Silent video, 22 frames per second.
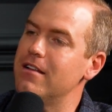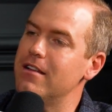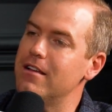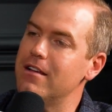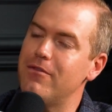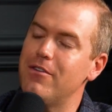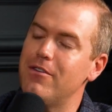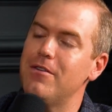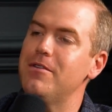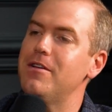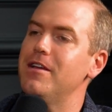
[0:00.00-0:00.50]
Like
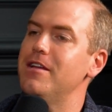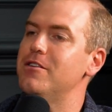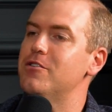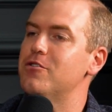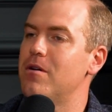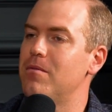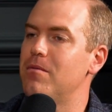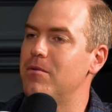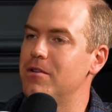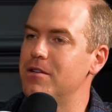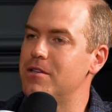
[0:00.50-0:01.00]
if I would get in
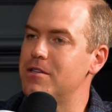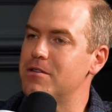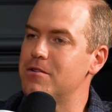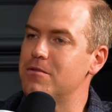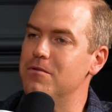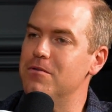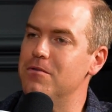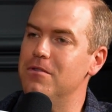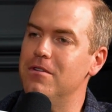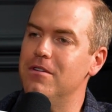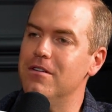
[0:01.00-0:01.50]
trouble at
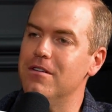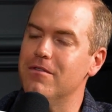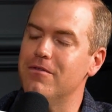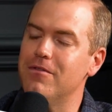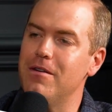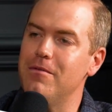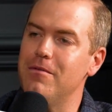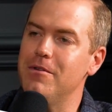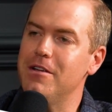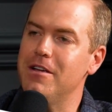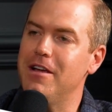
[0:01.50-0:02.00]
school or if
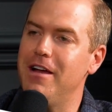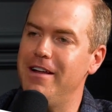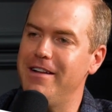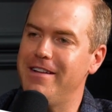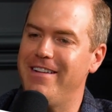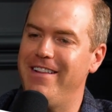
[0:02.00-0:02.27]
I would cut